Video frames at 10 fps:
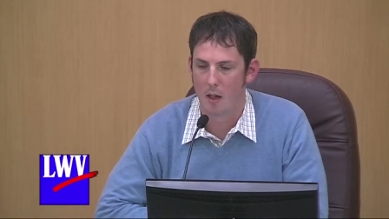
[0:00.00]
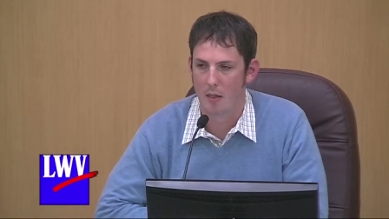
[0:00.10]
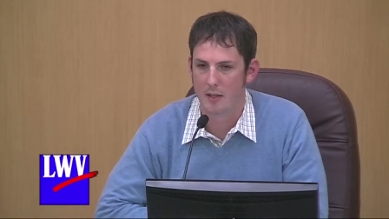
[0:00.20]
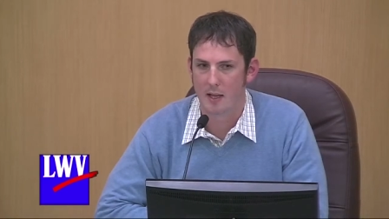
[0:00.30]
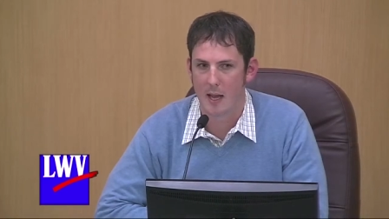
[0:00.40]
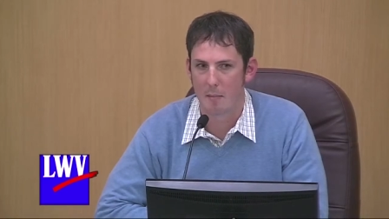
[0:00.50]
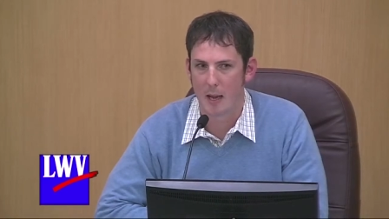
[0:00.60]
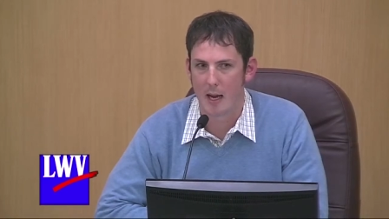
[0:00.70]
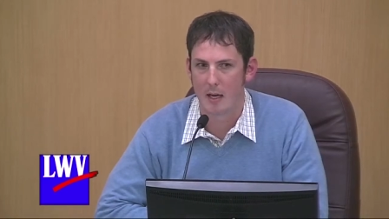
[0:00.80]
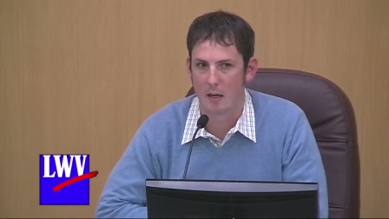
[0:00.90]
this
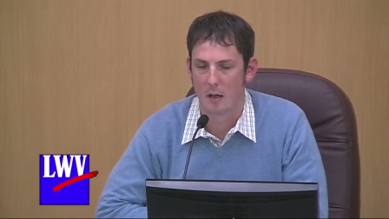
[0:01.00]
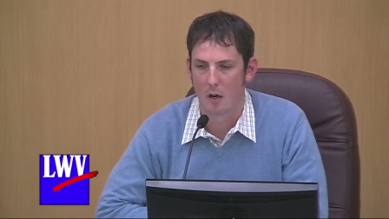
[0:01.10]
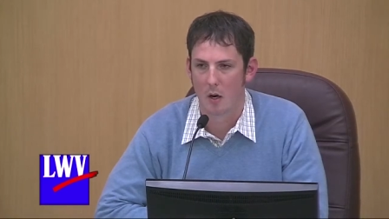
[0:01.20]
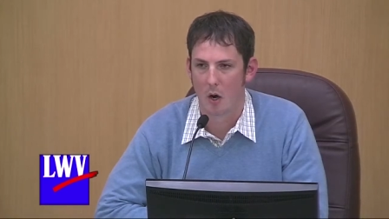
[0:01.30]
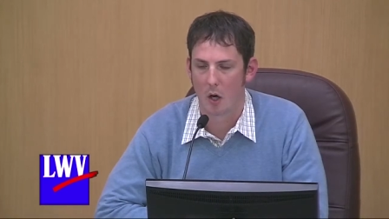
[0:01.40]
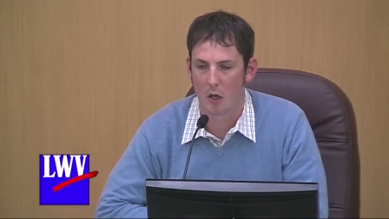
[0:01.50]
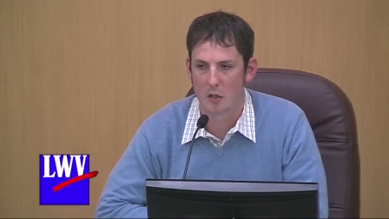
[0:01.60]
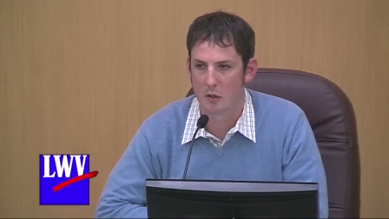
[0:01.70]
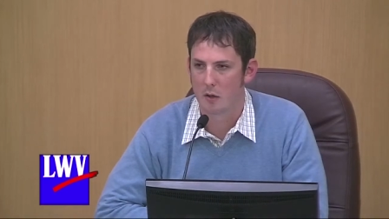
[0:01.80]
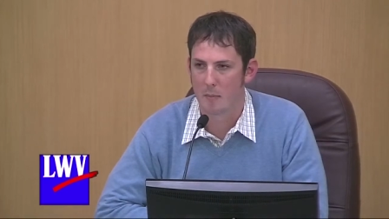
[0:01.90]
campaign are
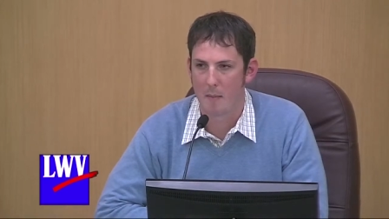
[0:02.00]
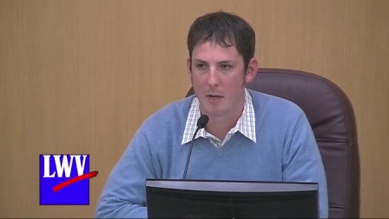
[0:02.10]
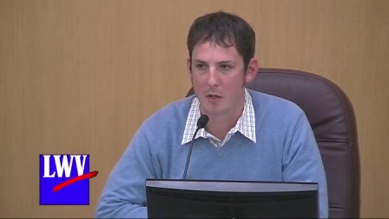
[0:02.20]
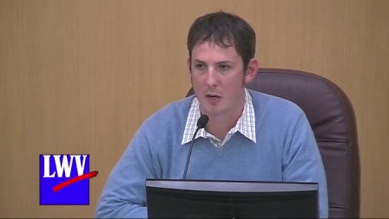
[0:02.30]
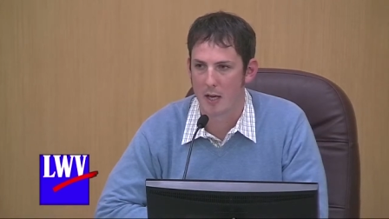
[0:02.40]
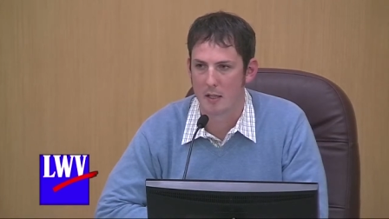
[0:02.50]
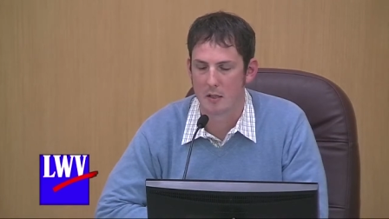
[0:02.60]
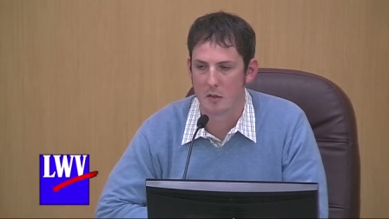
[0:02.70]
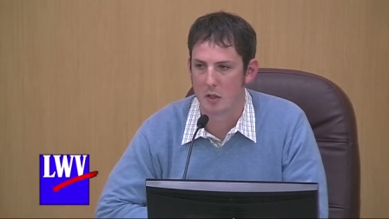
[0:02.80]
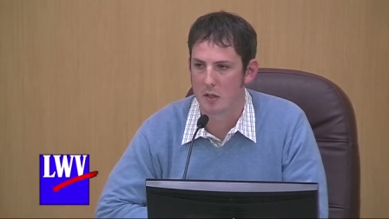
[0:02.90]
concerned about Measure
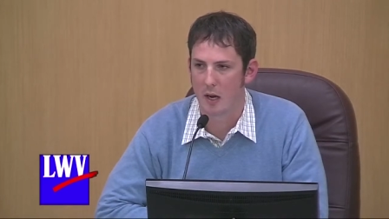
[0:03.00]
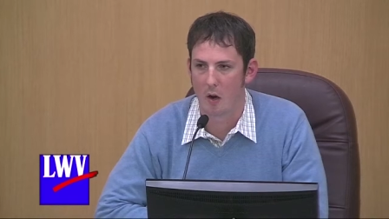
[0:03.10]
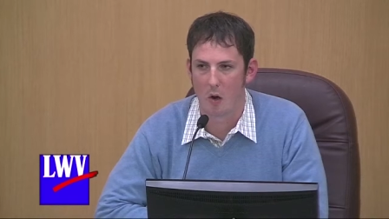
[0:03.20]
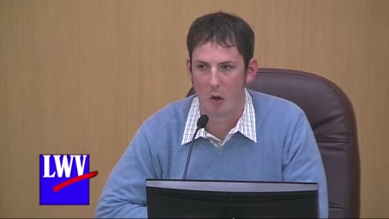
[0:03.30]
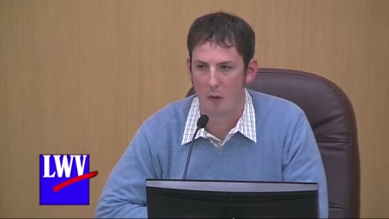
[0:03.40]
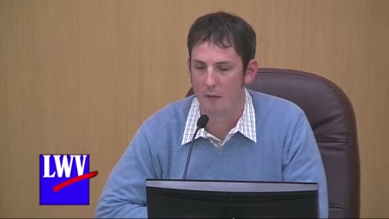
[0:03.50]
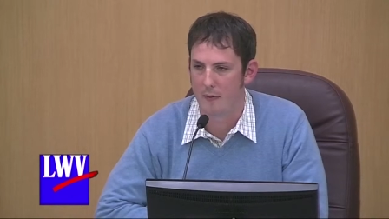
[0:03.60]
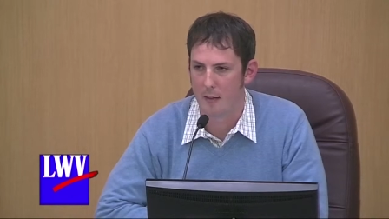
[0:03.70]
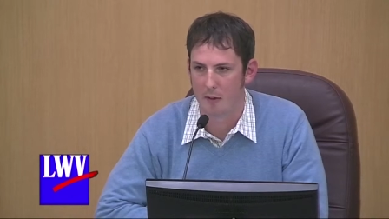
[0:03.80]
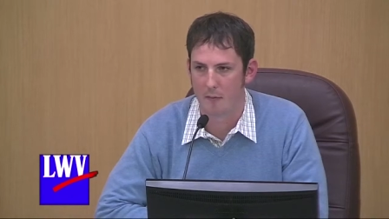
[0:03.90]
92, just like all the
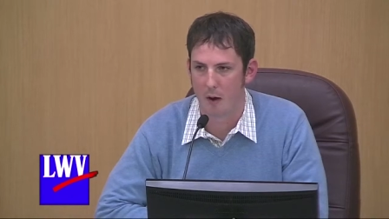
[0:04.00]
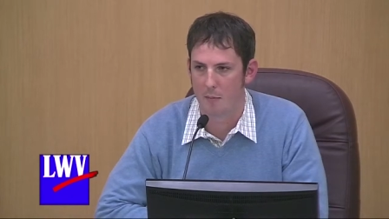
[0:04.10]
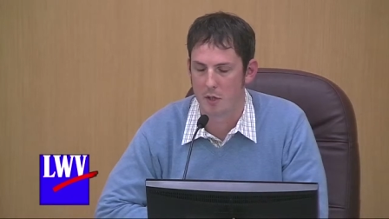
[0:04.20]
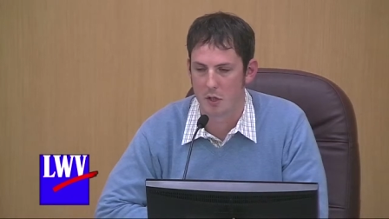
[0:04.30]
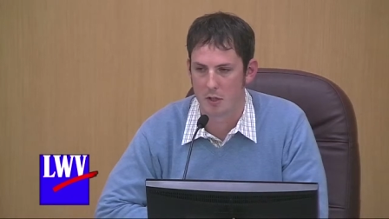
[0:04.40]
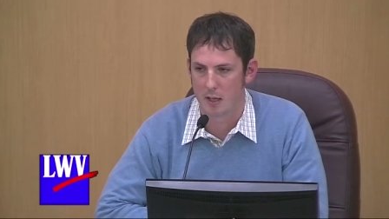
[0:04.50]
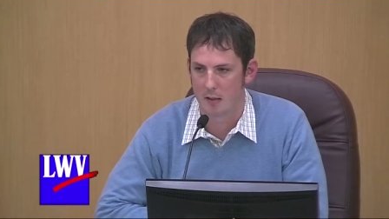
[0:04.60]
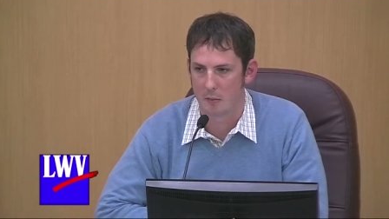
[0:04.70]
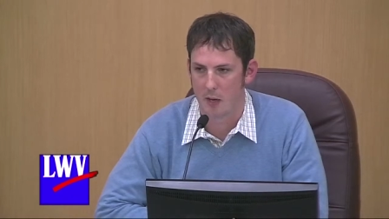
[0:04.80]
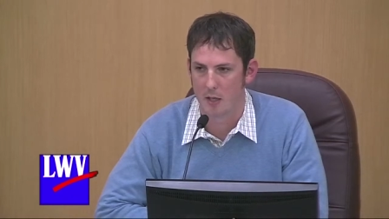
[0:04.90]
family farmers, just
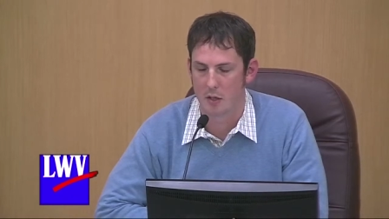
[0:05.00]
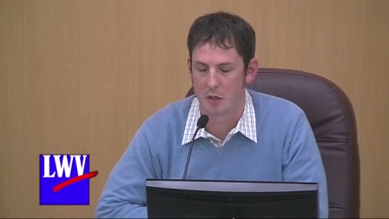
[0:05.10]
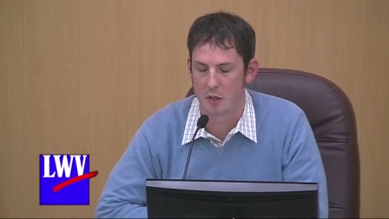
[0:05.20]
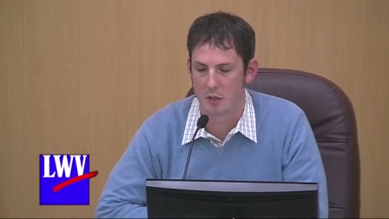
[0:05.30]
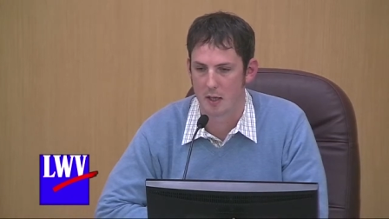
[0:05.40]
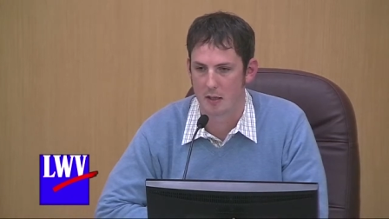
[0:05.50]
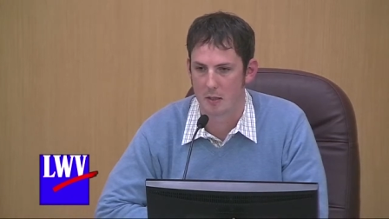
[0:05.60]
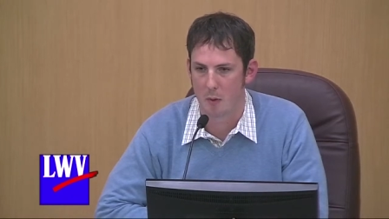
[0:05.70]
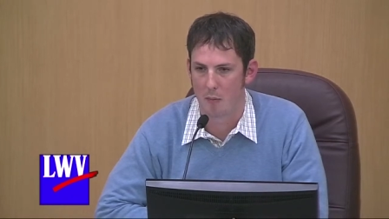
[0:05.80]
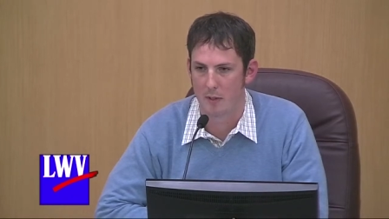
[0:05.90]
like the ranchers, just like the
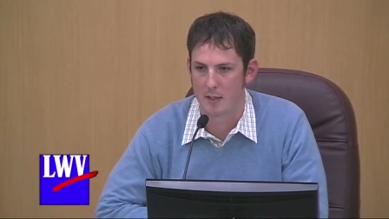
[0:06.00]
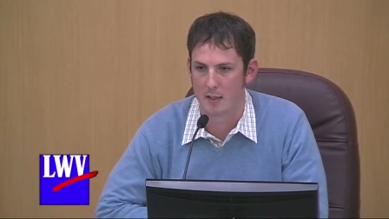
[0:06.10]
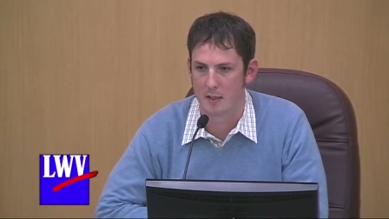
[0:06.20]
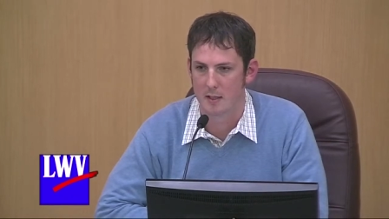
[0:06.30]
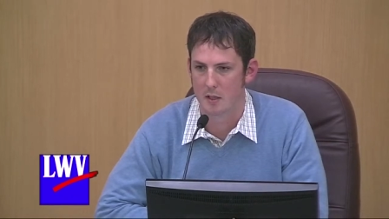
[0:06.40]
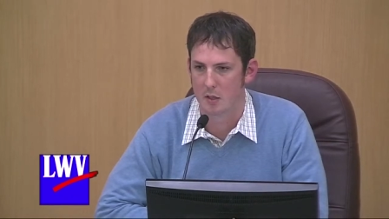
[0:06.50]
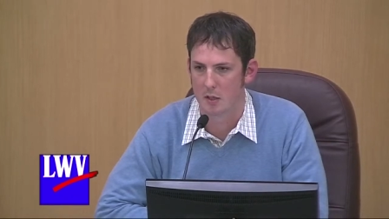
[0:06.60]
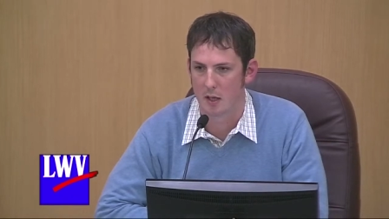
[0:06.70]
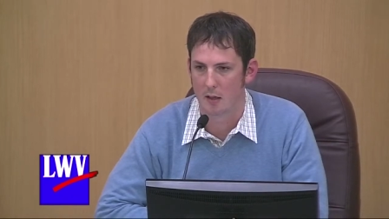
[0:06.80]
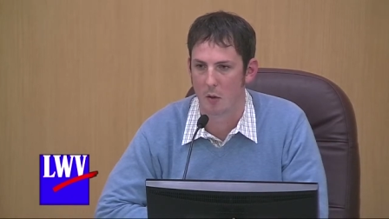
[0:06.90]
small businesses, and
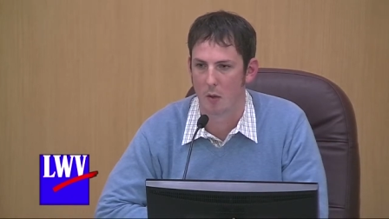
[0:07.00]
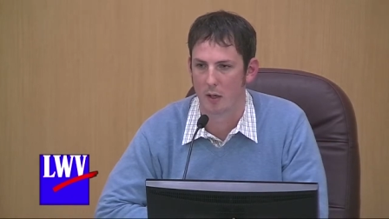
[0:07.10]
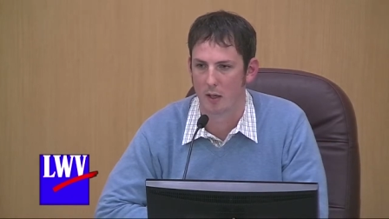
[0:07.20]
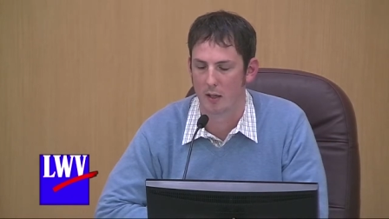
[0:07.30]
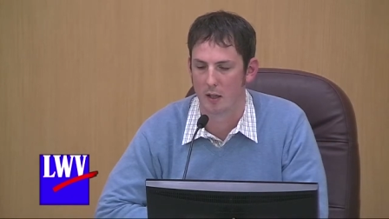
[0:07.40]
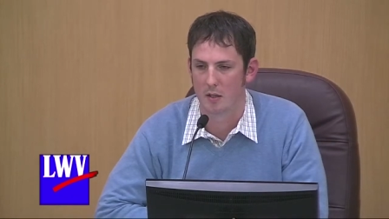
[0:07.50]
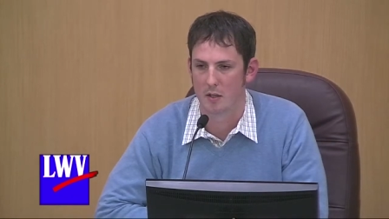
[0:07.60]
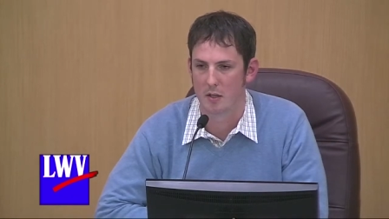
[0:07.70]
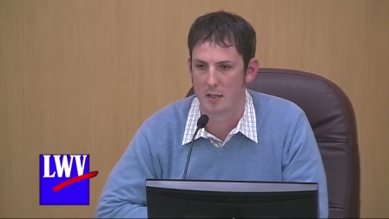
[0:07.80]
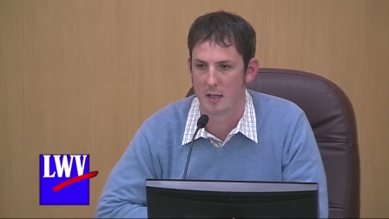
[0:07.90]
just like the Oregon
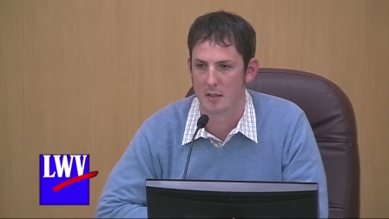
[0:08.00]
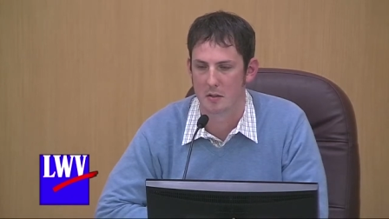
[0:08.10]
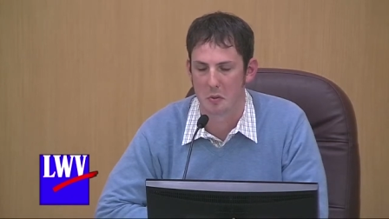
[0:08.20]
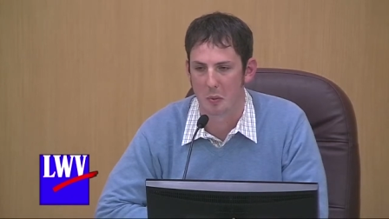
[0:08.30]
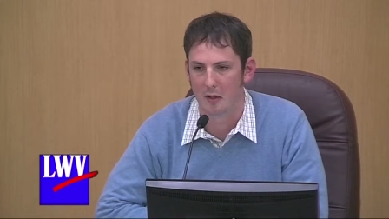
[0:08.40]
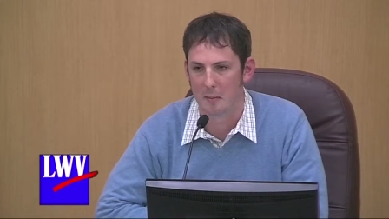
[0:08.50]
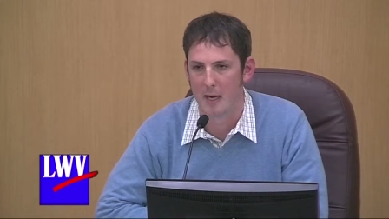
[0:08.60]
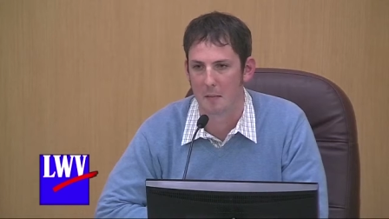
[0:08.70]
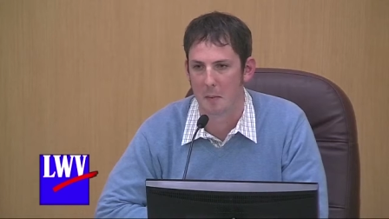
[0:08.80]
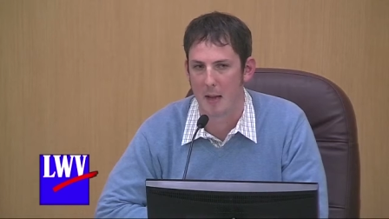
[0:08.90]
concerned citizens who really
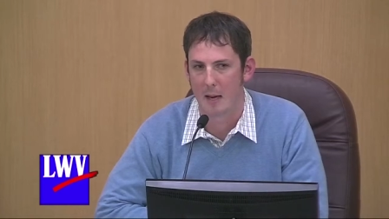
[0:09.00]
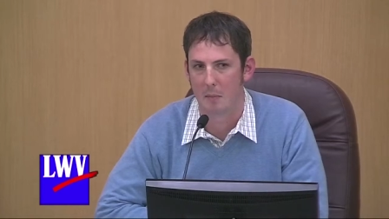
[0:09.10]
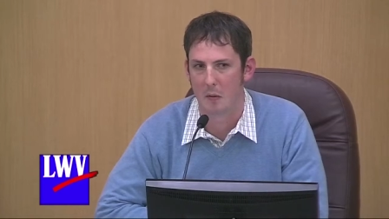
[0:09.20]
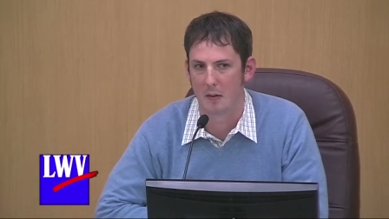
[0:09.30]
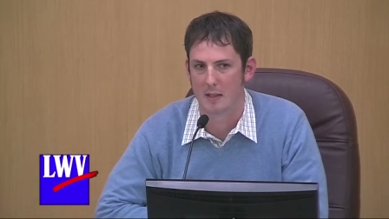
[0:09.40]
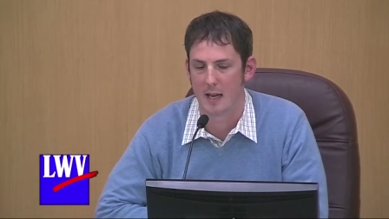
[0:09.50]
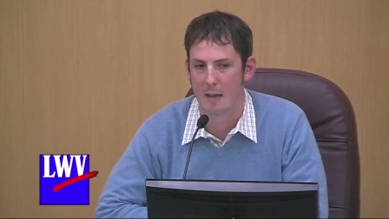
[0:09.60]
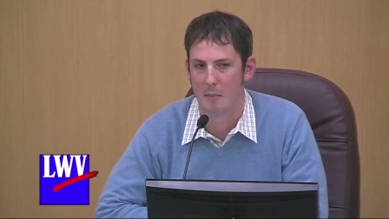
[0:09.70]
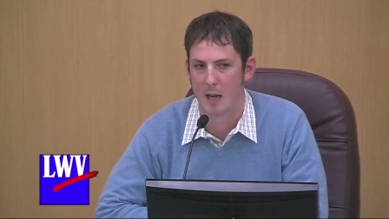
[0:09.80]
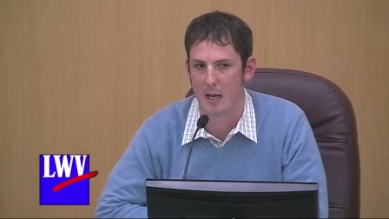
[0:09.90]
make up the backbone of this
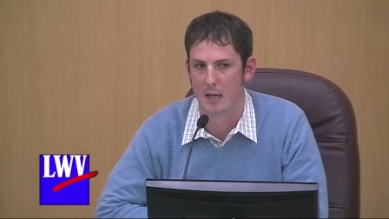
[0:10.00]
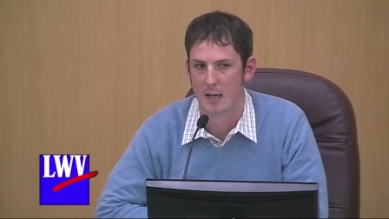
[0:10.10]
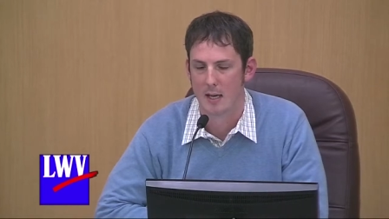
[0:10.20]
campaign.